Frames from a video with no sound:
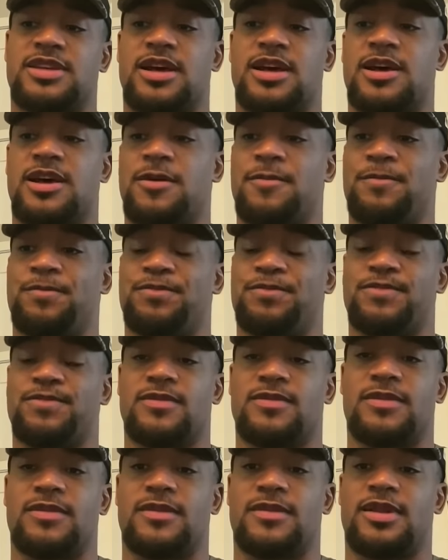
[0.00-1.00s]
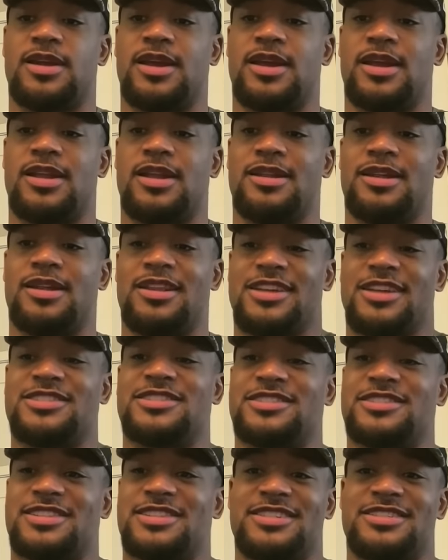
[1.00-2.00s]
Um, and this
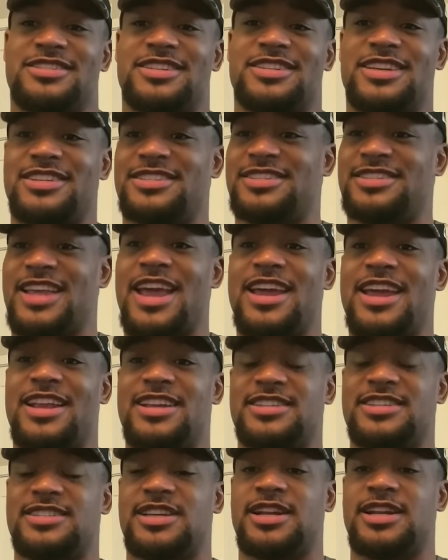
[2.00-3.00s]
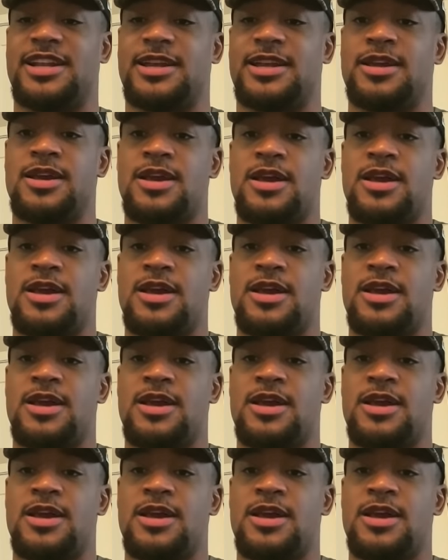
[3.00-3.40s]
is his his state, his city,